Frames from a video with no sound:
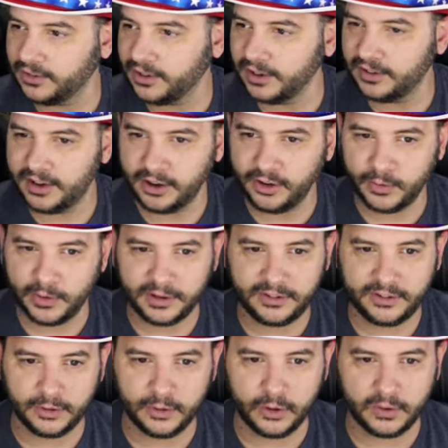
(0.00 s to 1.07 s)
continuing
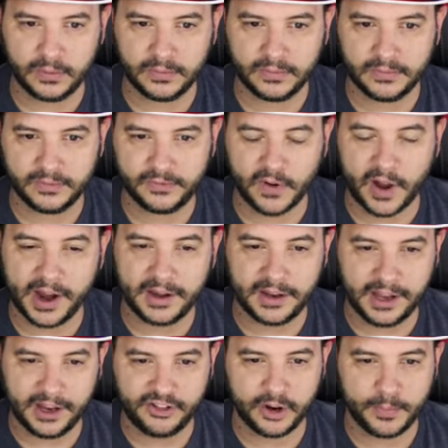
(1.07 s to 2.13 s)
to fight
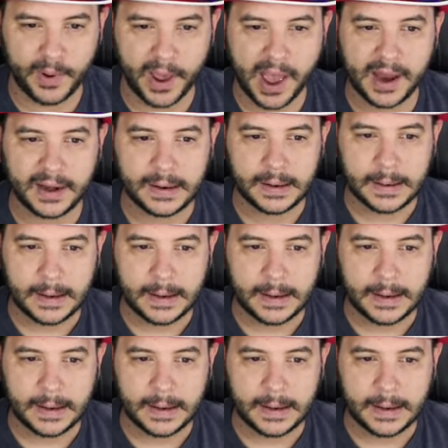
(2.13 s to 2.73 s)
each at bat.